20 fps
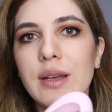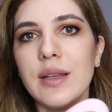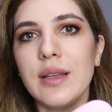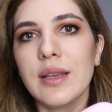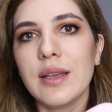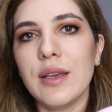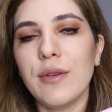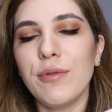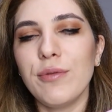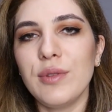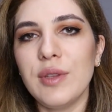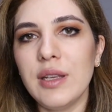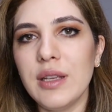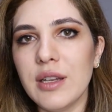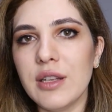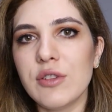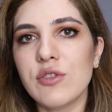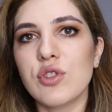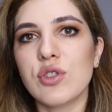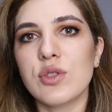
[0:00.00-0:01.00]
if
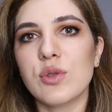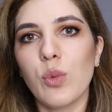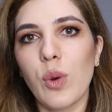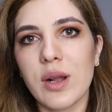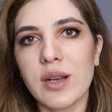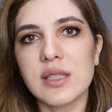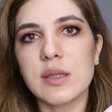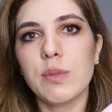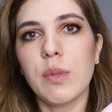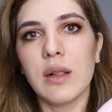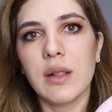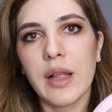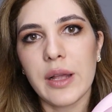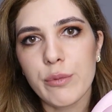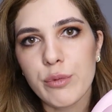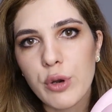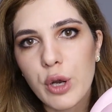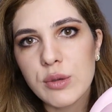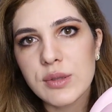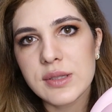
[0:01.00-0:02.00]
teenagers want to smell
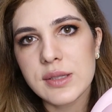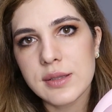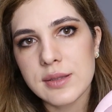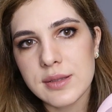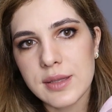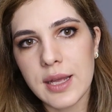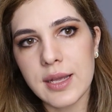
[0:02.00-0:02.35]
like rose these